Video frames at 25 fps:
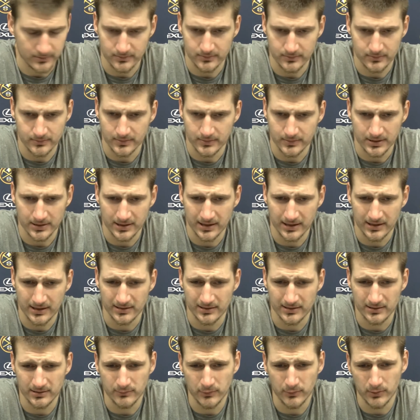I think at
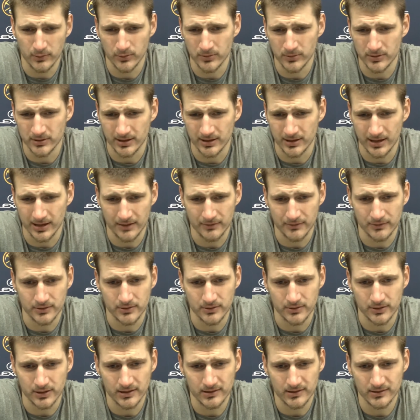one moment, 11
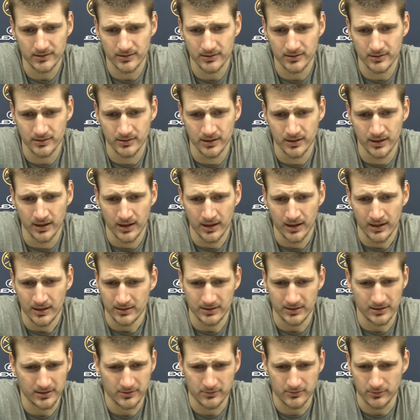threes. They
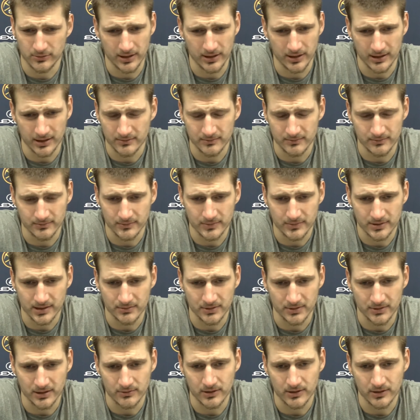scored like something
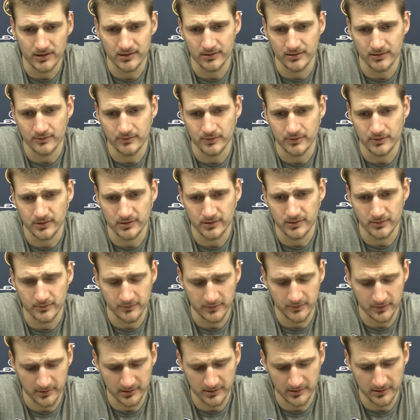crazy in the first
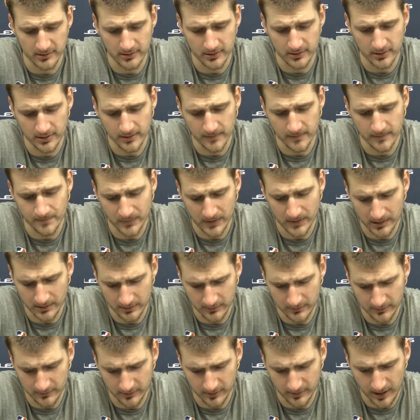
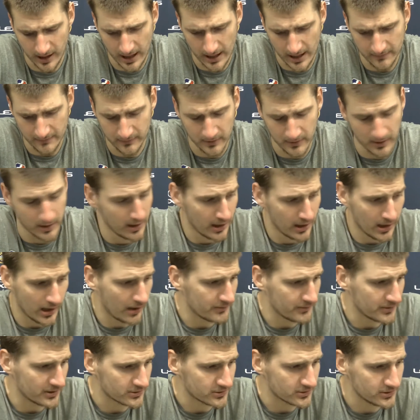half. I mean,
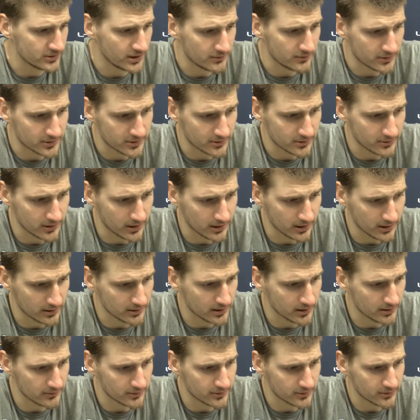they were shooting
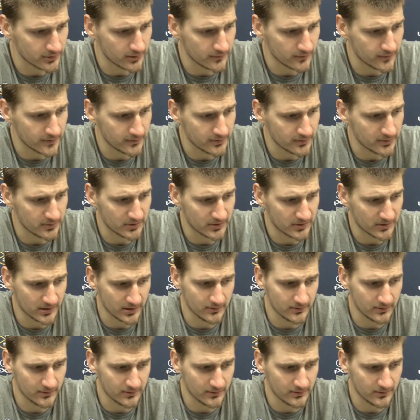50%